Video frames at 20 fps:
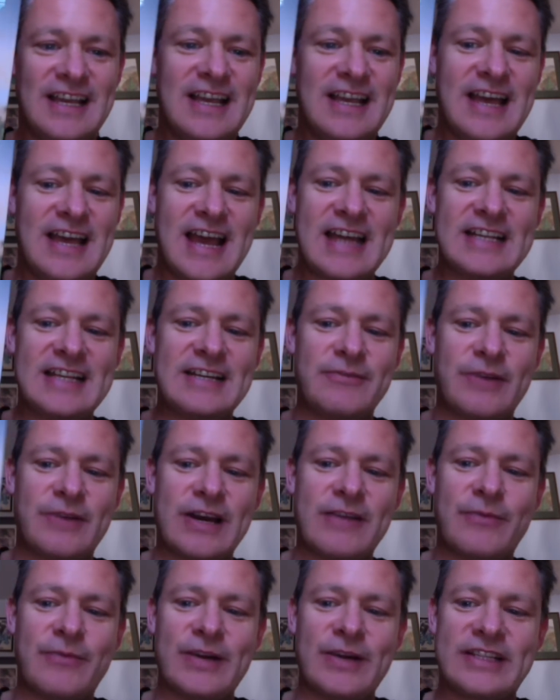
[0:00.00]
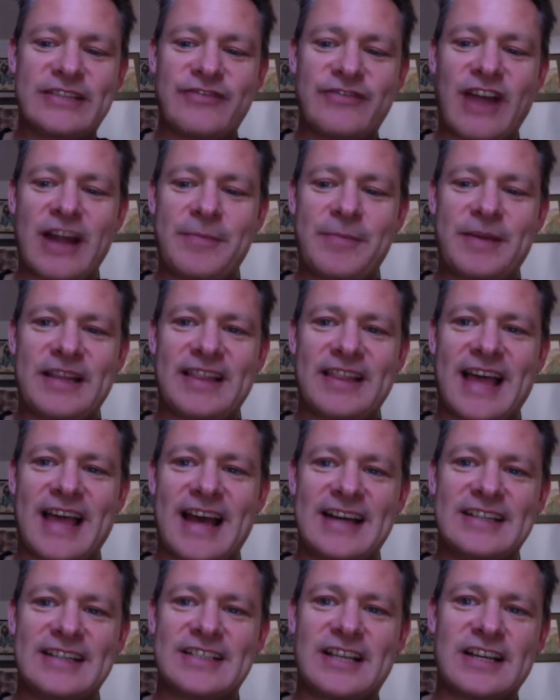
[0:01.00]
we're developing that
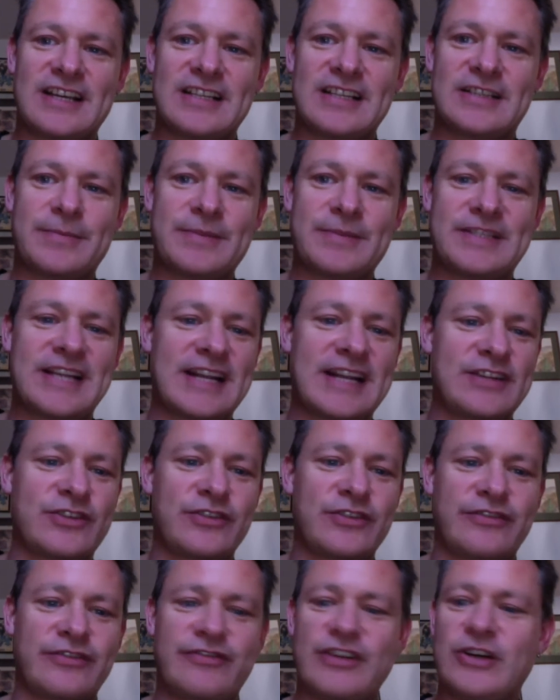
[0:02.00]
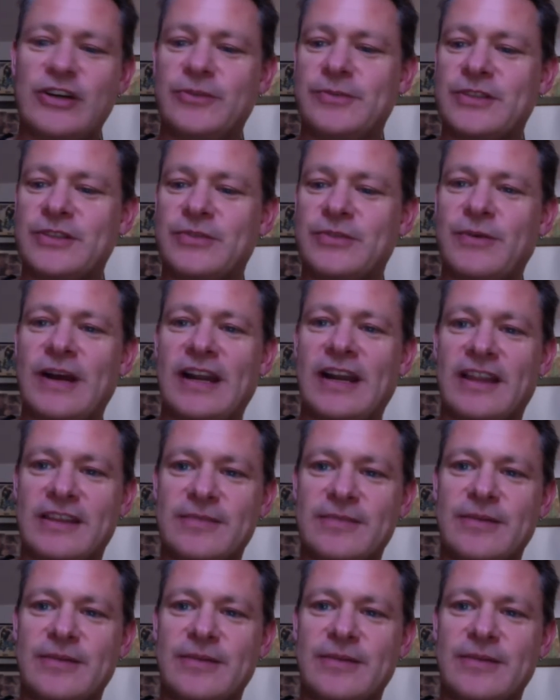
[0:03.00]
as a potential film as well at the moment.